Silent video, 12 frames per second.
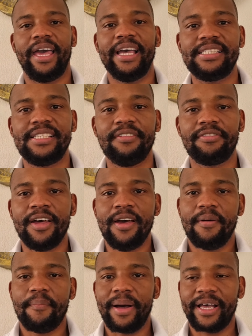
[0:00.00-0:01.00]
active
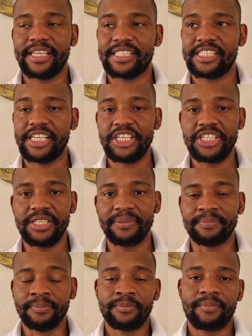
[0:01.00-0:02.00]
market
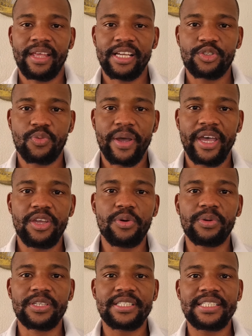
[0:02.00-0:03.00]
session, that's where you
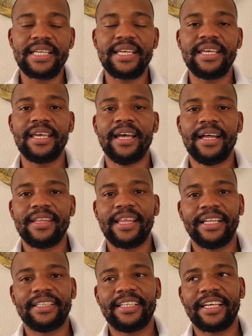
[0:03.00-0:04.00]
will see
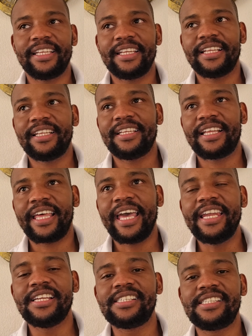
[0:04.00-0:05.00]
that the
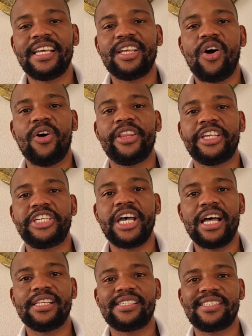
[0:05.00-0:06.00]
candlestick or the
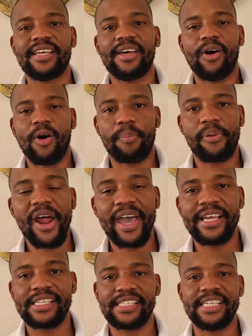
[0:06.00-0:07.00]
charts, or
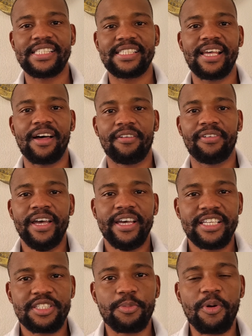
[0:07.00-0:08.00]
price itself,
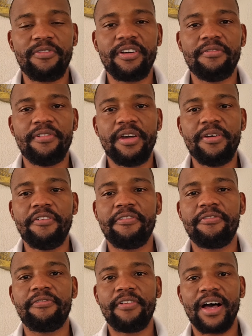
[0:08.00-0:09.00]
is moving very
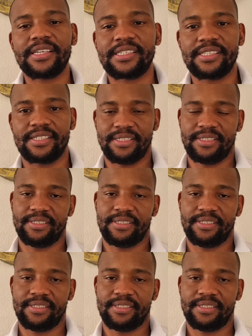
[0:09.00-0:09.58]
fast.